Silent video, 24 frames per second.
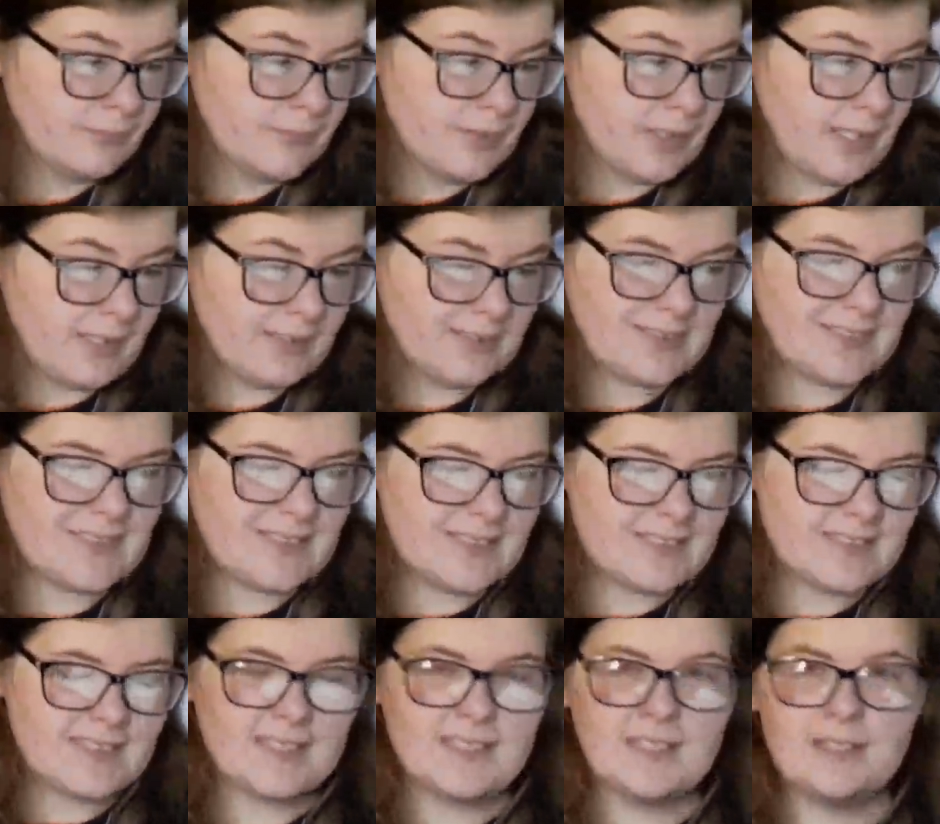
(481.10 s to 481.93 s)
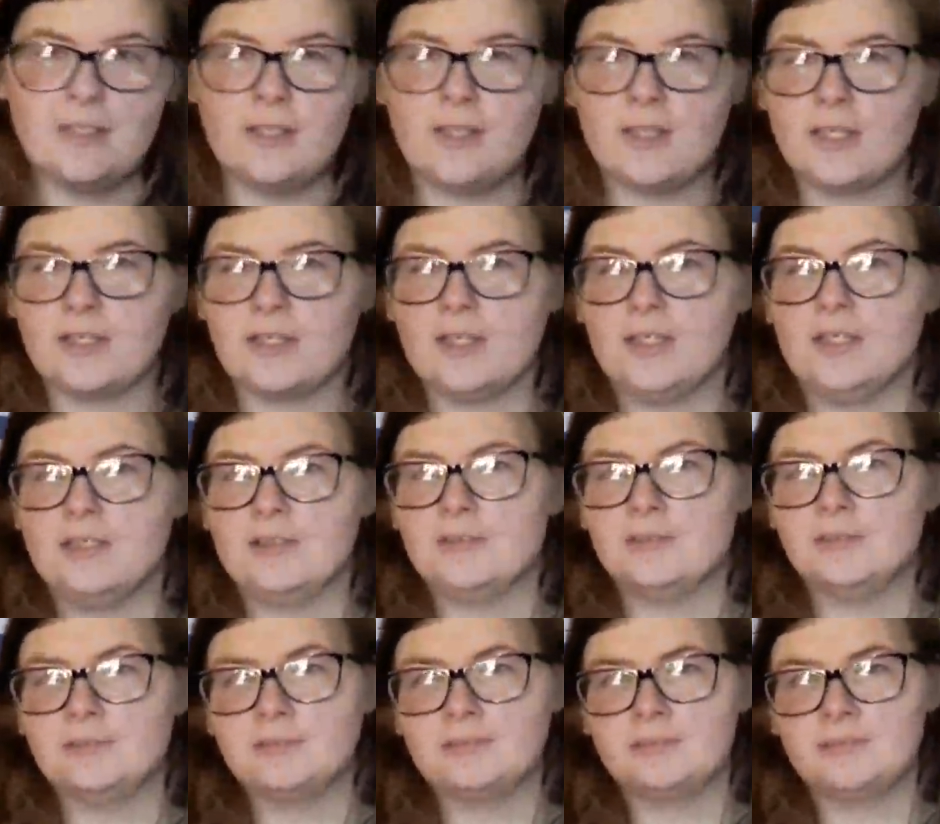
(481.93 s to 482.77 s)
at least in the
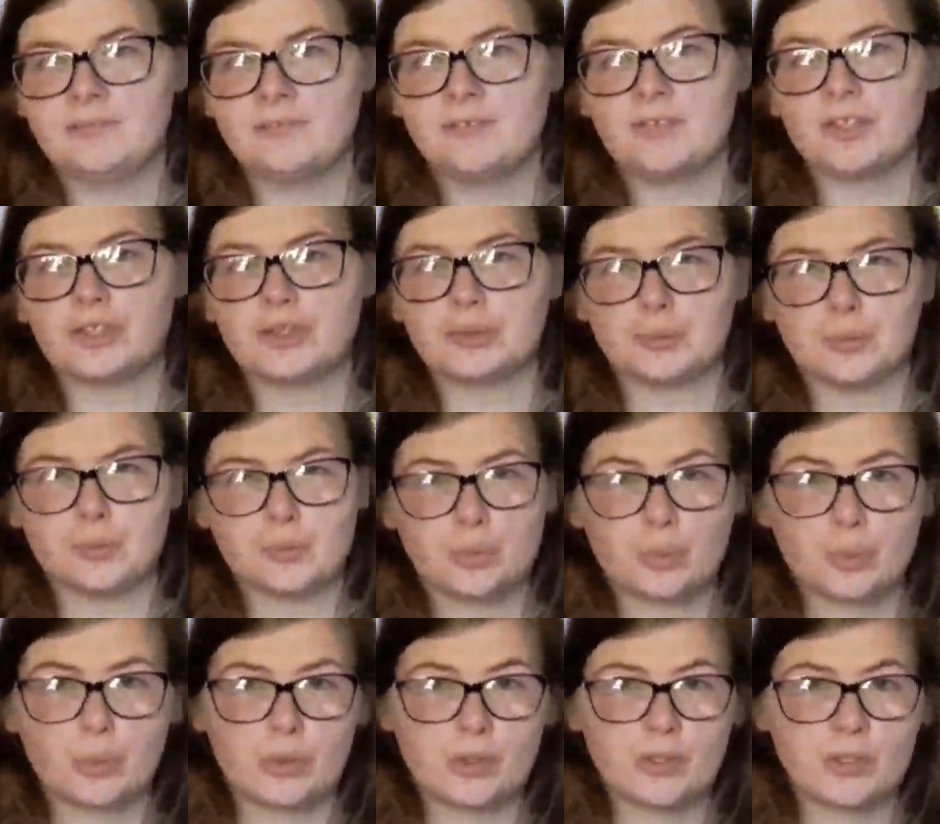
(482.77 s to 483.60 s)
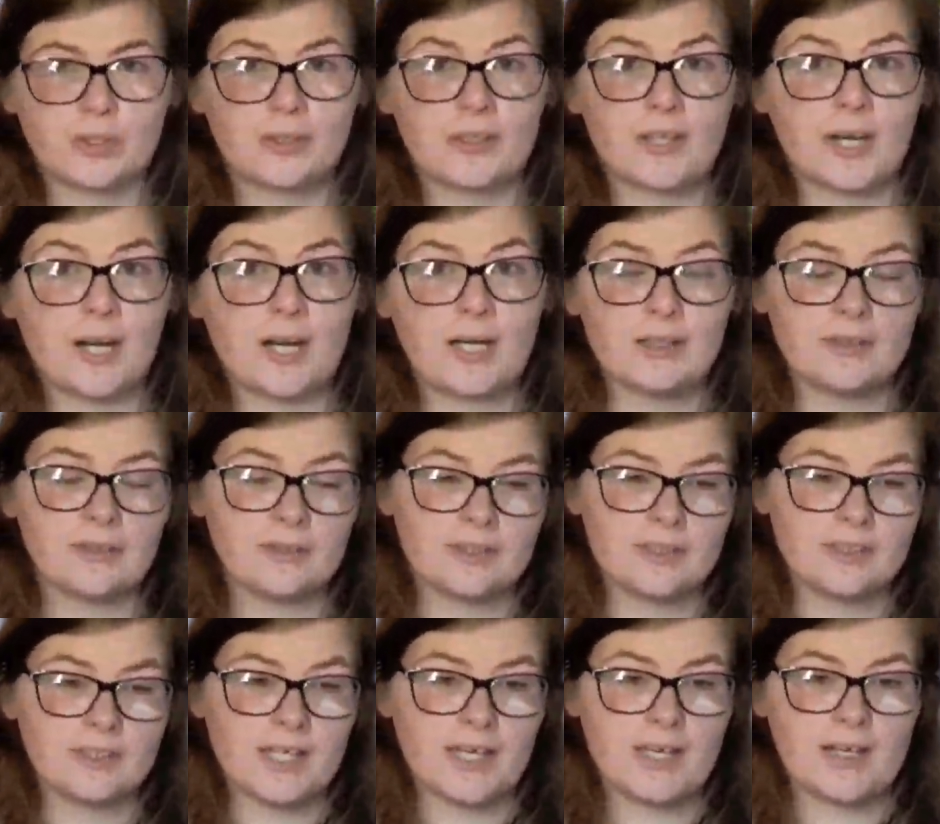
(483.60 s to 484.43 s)
virtual tour that I
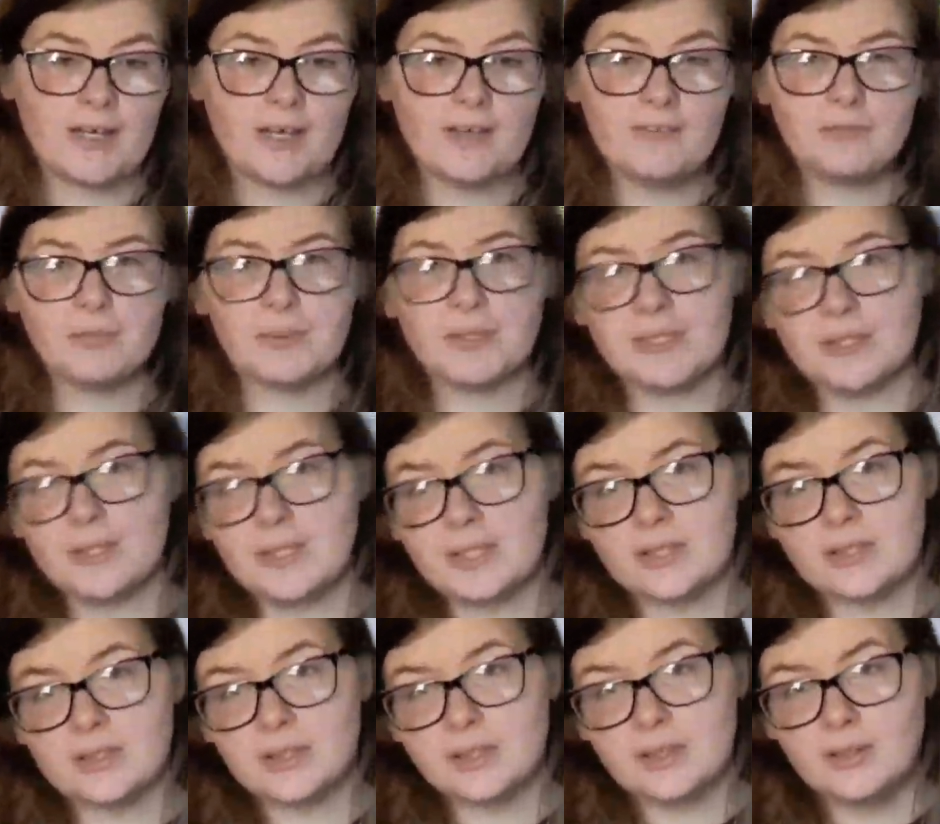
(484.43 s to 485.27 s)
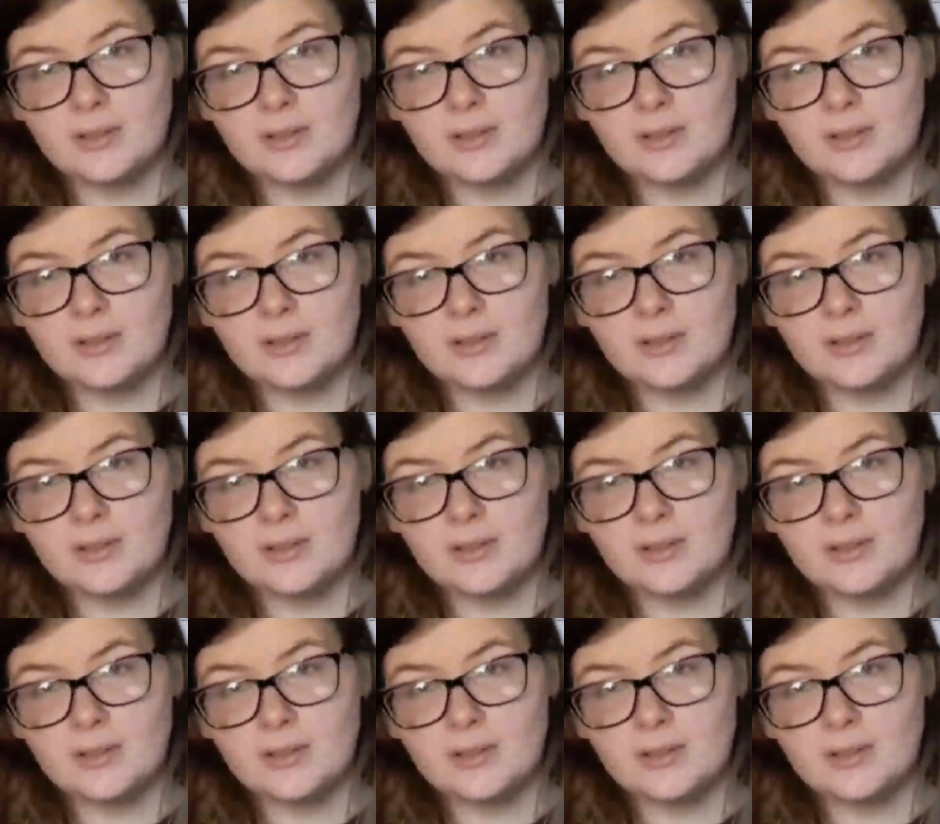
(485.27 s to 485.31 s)
looked at. I've been there,